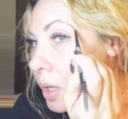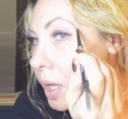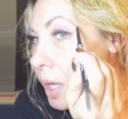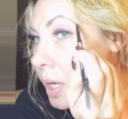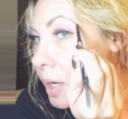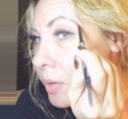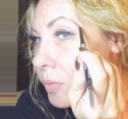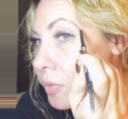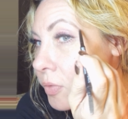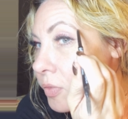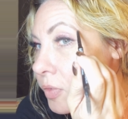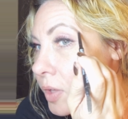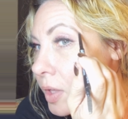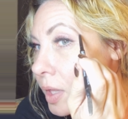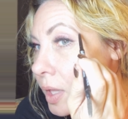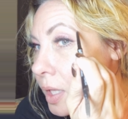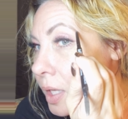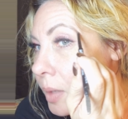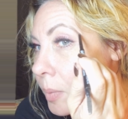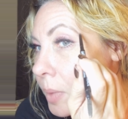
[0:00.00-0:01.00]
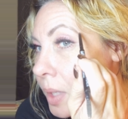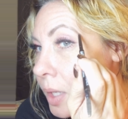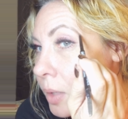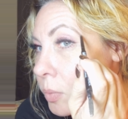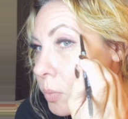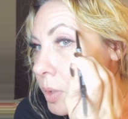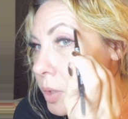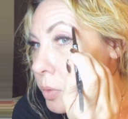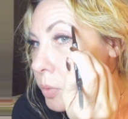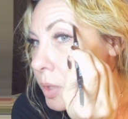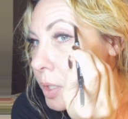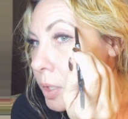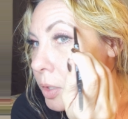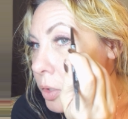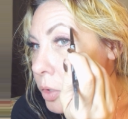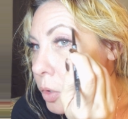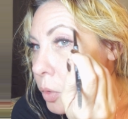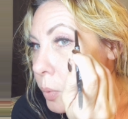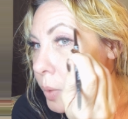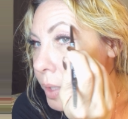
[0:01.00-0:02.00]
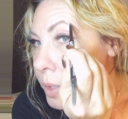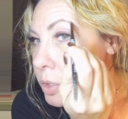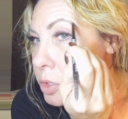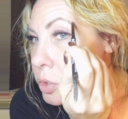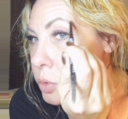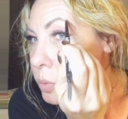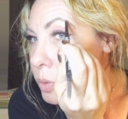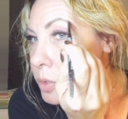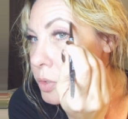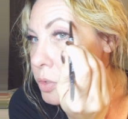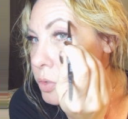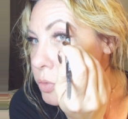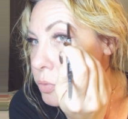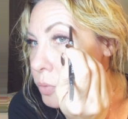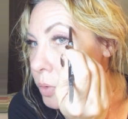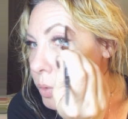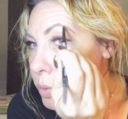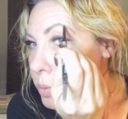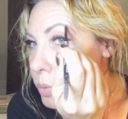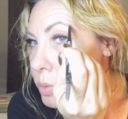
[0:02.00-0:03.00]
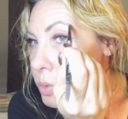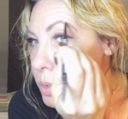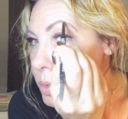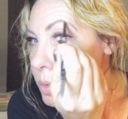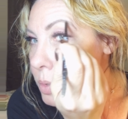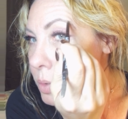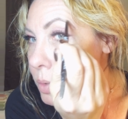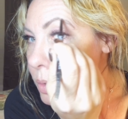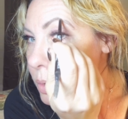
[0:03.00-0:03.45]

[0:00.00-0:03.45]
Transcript: and filling them in with little quick short strokes.